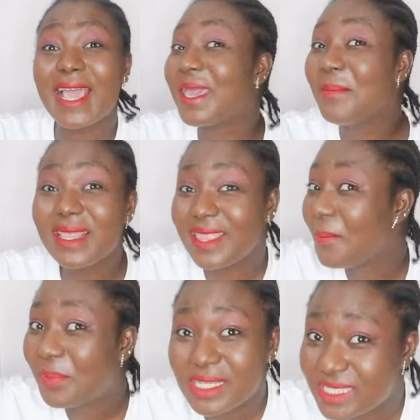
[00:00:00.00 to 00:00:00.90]
like a
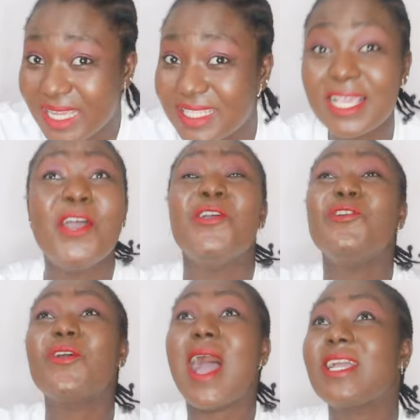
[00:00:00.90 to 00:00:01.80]
mental patient.
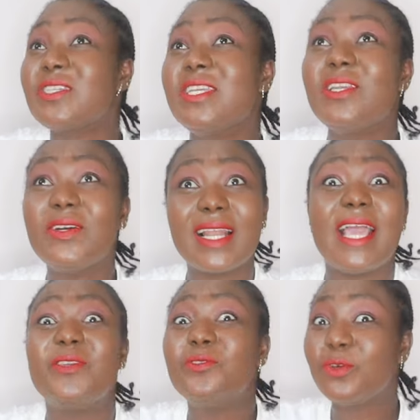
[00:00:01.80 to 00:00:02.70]
You actually look
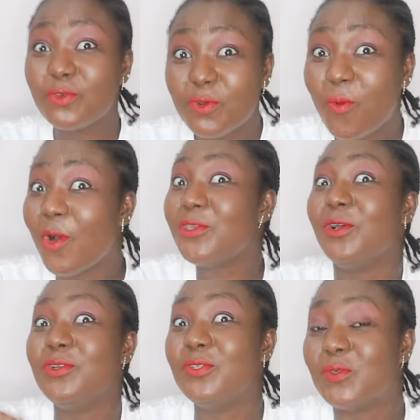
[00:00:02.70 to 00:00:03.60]
like you don't know what
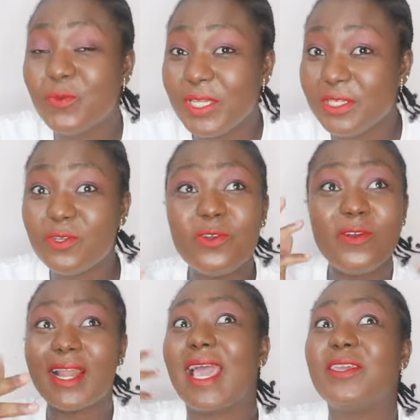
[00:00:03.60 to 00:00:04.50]
you're doing. You
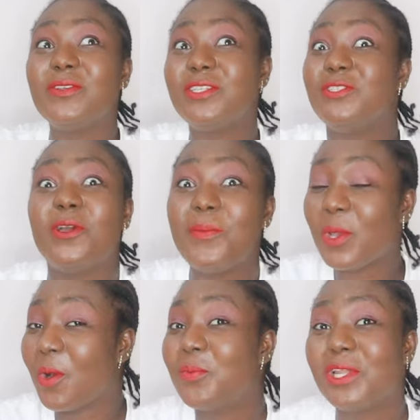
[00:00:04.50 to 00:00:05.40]
look like you did your
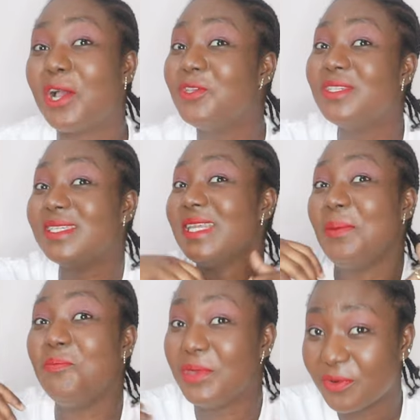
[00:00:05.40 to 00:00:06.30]
makeup without using
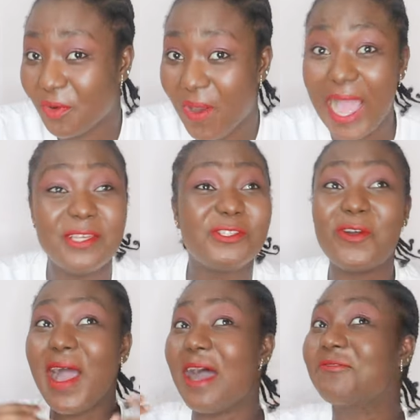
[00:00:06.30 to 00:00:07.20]
a mirror, and you
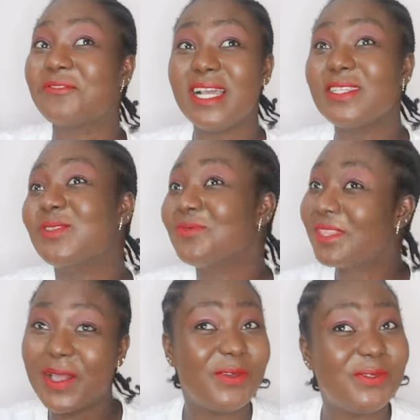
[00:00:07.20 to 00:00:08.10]
don't have friends to
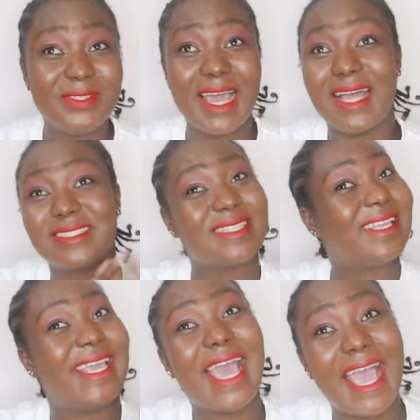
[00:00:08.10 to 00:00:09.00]
tell you that,
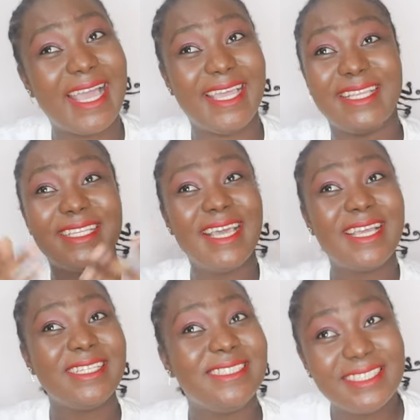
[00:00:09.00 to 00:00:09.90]
guy.
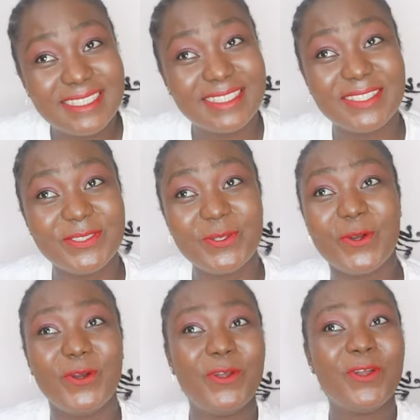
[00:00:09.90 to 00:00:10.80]
This thing,
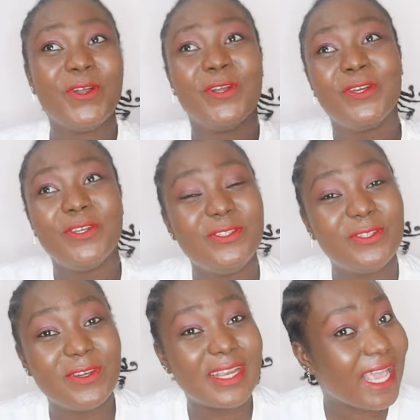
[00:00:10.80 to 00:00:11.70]
though,
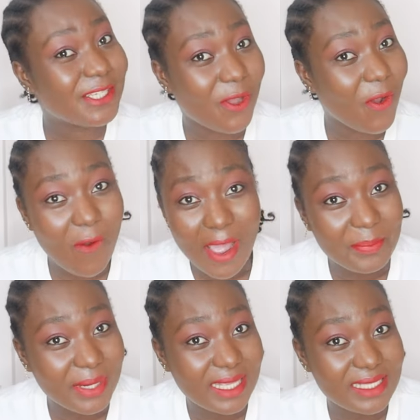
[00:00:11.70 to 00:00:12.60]
you look like Shango
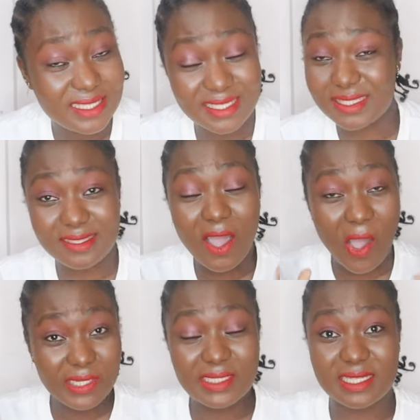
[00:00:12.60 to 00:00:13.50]
Apprentice.
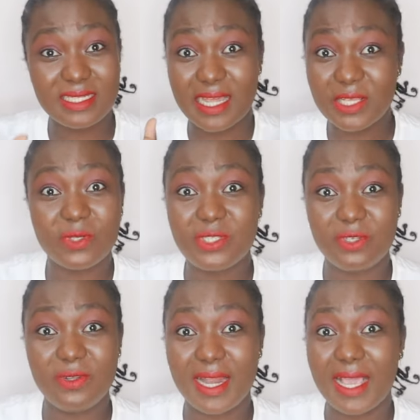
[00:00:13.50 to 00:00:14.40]
Honestly, that's what
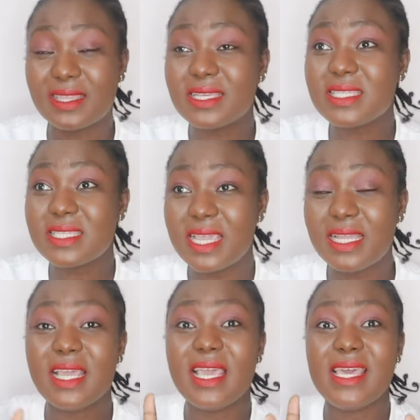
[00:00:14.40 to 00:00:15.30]
you look like. This
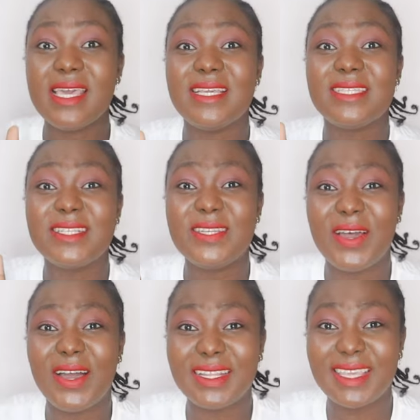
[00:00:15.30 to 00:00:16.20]
thing is
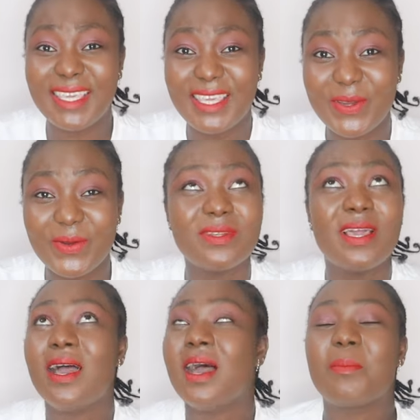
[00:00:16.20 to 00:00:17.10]
not cute,
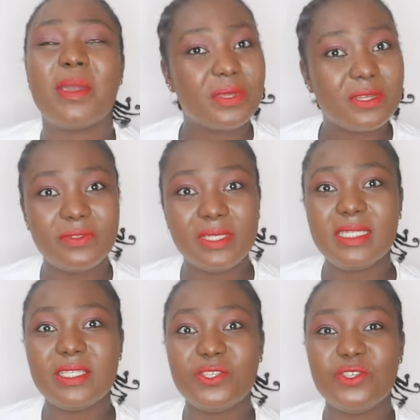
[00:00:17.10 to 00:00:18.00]
my beautiful
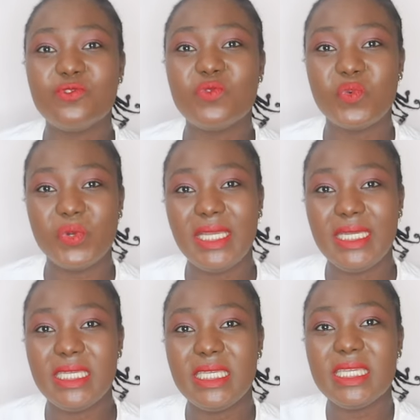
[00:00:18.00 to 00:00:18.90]
ladies. You
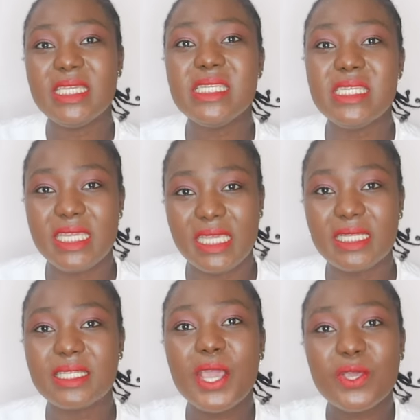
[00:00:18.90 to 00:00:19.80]
really
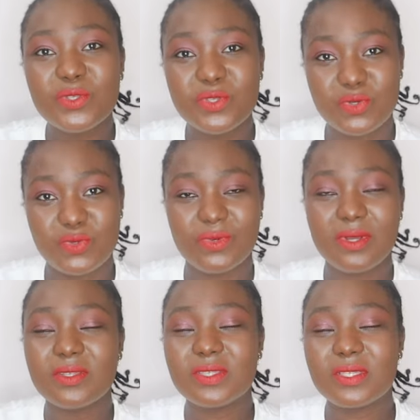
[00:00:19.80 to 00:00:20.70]
need
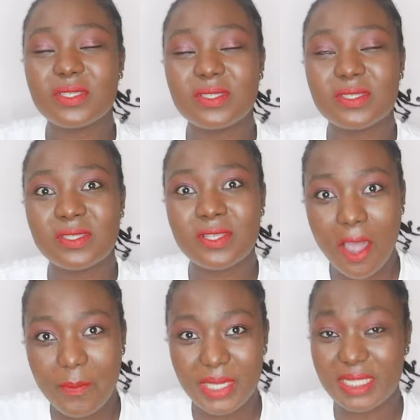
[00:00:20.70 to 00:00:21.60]
to
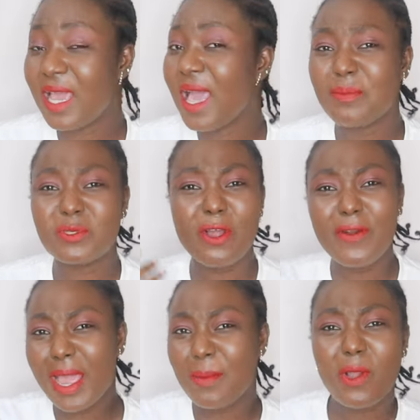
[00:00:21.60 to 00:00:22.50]
stop it. I'm
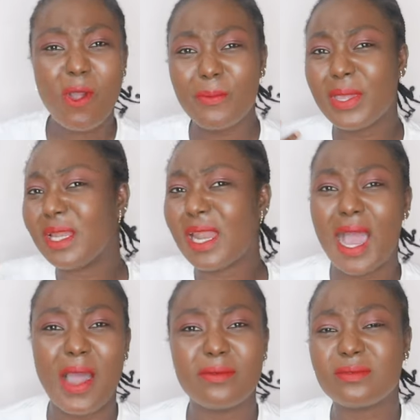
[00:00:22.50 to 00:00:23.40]
sorry, I'm coming
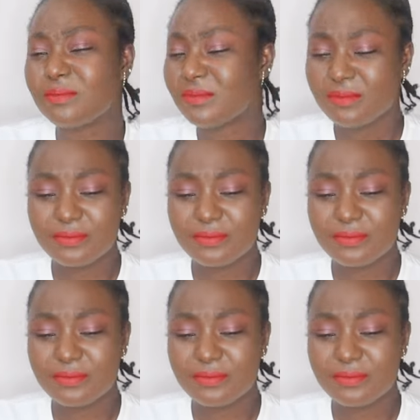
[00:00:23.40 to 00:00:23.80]
off